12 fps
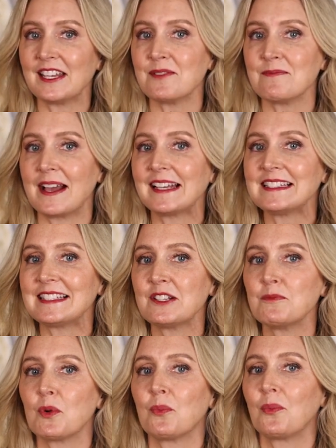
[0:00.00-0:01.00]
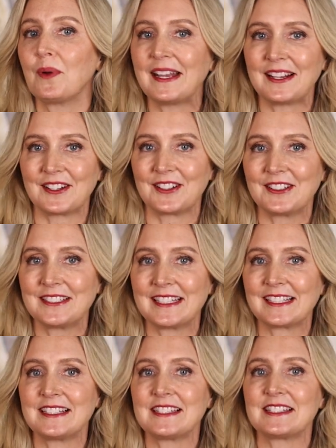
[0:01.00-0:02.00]
it might seem weird to
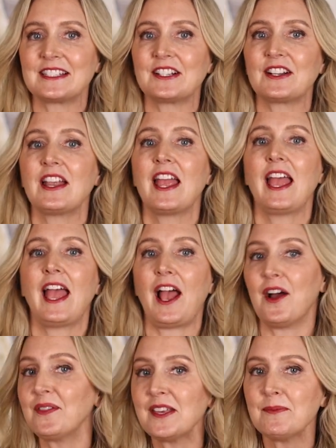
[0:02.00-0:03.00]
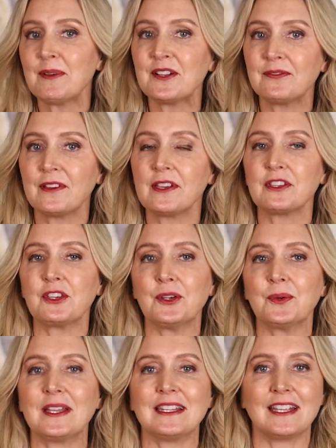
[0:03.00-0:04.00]
consider how they benefit
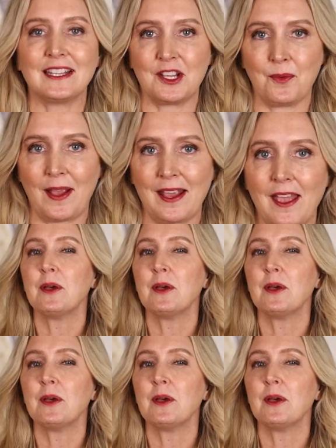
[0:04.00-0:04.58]
you in any way.